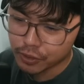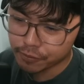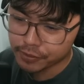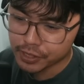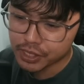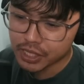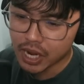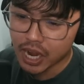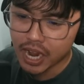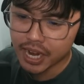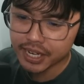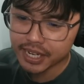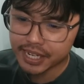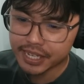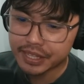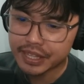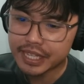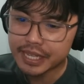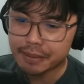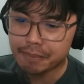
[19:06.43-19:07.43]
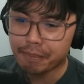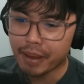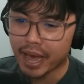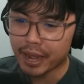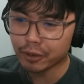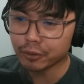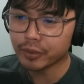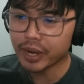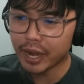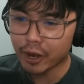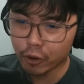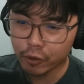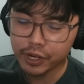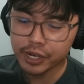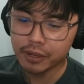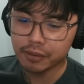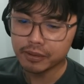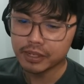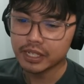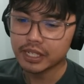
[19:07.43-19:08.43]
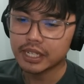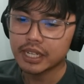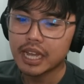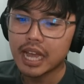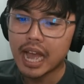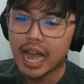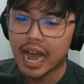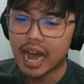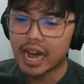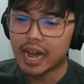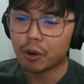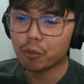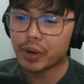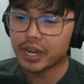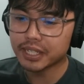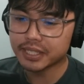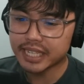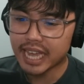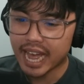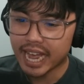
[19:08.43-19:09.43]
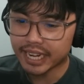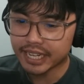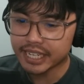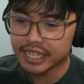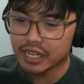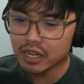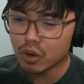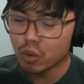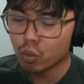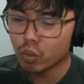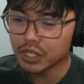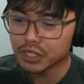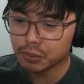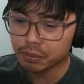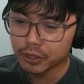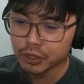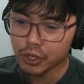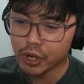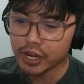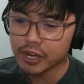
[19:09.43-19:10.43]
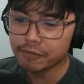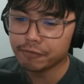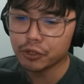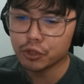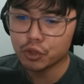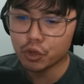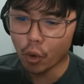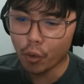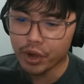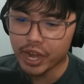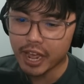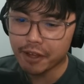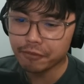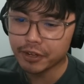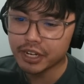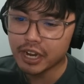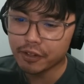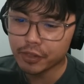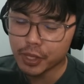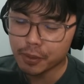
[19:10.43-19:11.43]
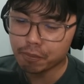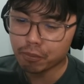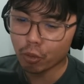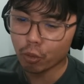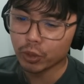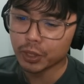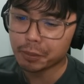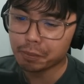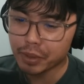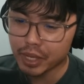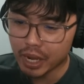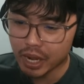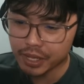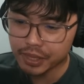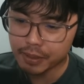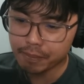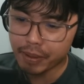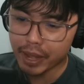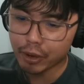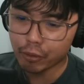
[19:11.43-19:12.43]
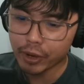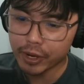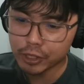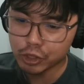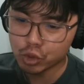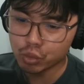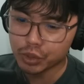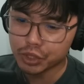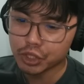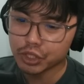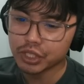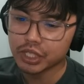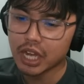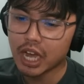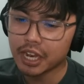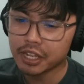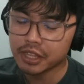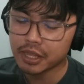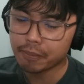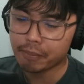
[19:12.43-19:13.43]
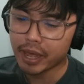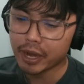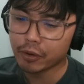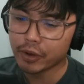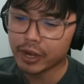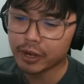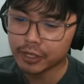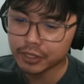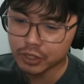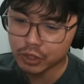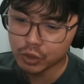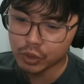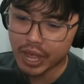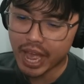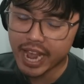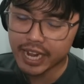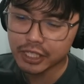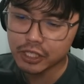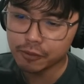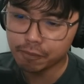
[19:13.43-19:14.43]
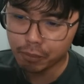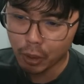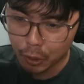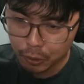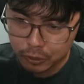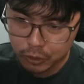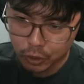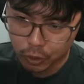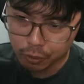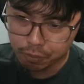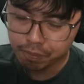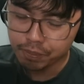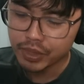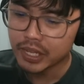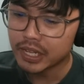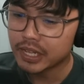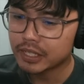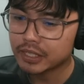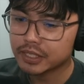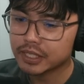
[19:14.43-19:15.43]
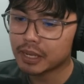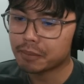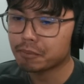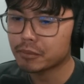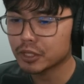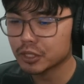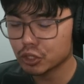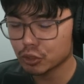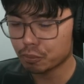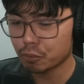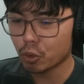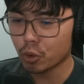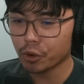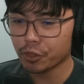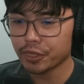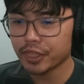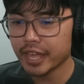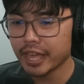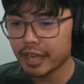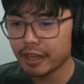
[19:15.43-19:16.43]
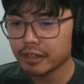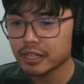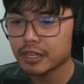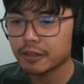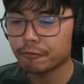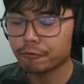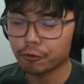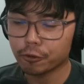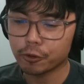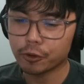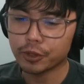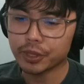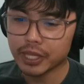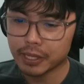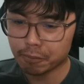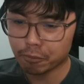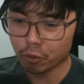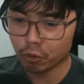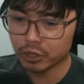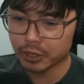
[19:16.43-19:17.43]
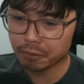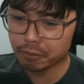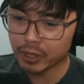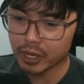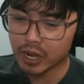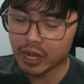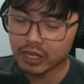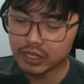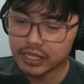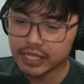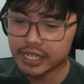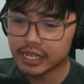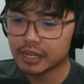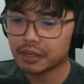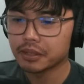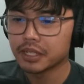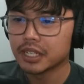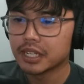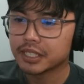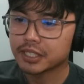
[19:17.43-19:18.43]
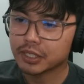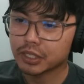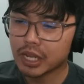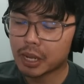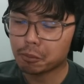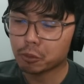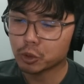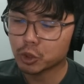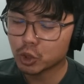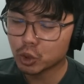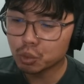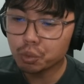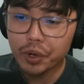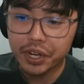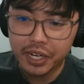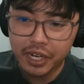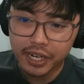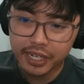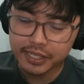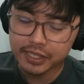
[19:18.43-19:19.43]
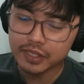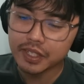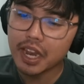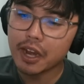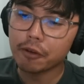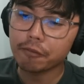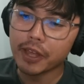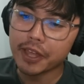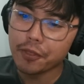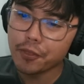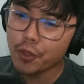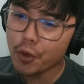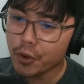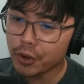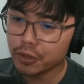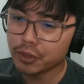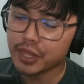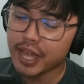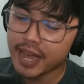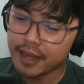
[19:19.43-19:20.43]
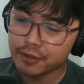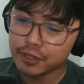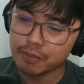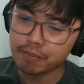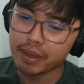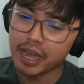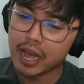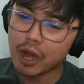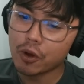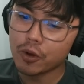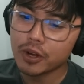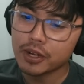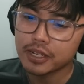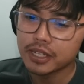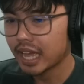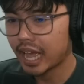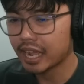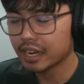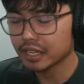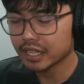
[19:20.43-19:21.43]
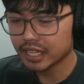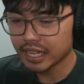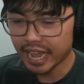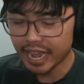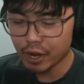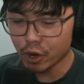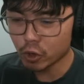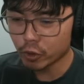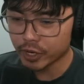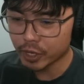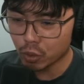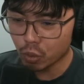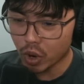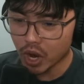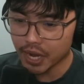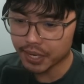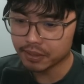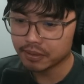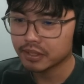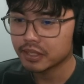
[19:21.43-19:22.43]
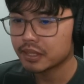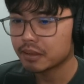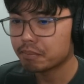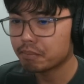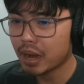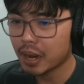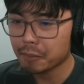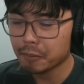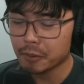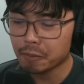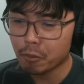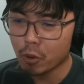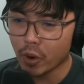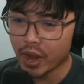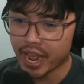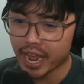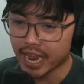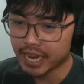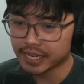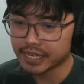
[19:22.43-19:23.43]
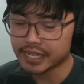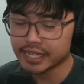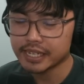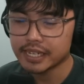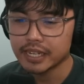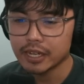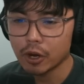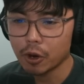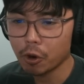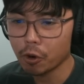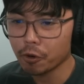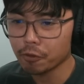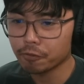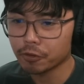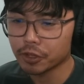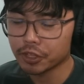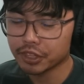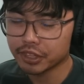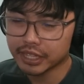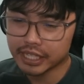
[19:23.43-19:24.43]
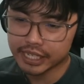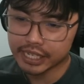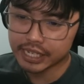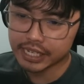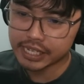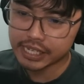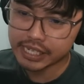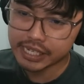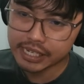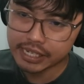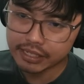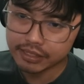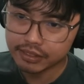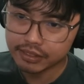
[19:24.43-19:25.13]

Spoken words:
of this card in the battle area. When attacking, once per turn, if you don't have another Brawly BR in the battle area, switch this card in the battle area to active mode. So some support there for the Brawly BR leader. It's a double swinger instead of a 30,000 power, and KOing one might be more handy over the